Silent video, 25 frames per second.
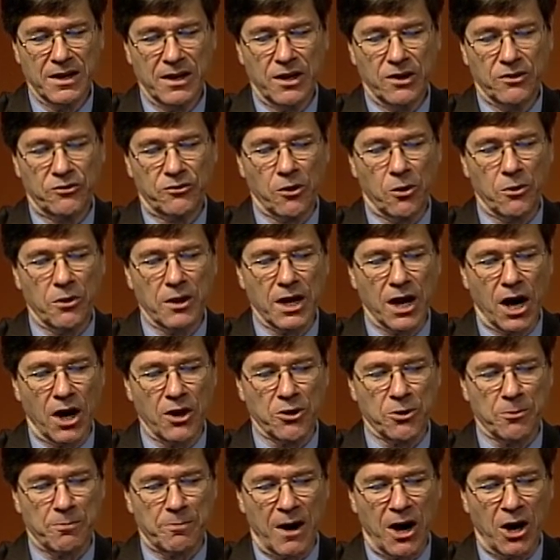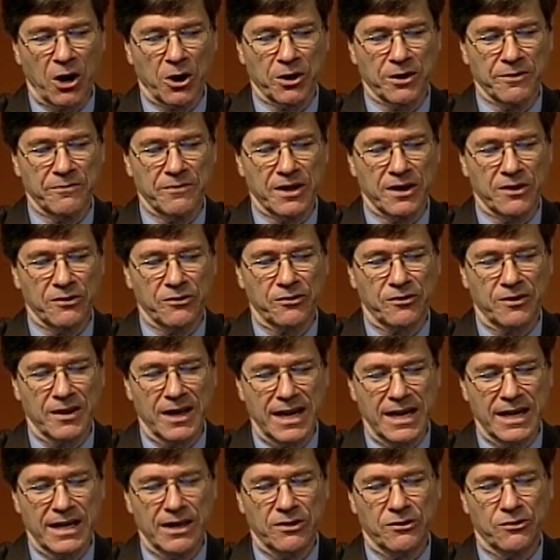So, the other part of this
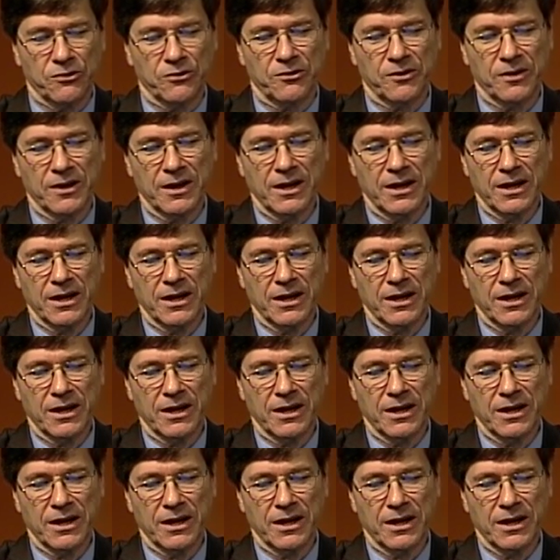is